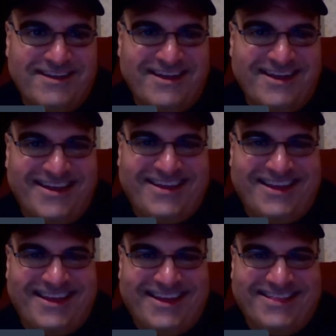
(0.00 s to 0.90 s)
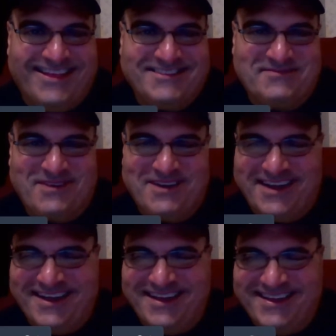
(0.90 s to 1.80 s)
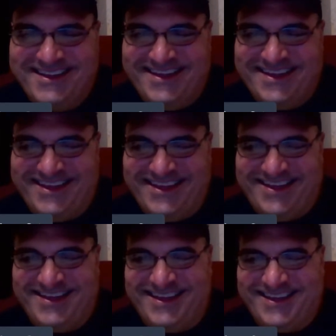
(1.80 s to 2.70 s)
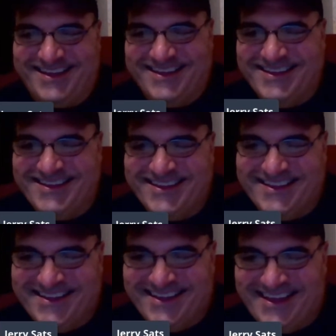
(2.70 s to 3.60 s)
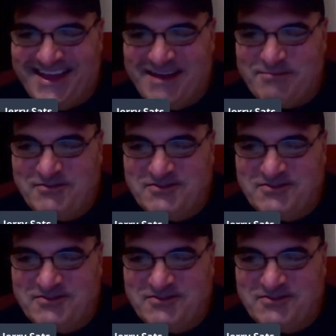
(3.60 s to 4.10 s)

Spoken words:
Yeah, yeah, that's funny. Apple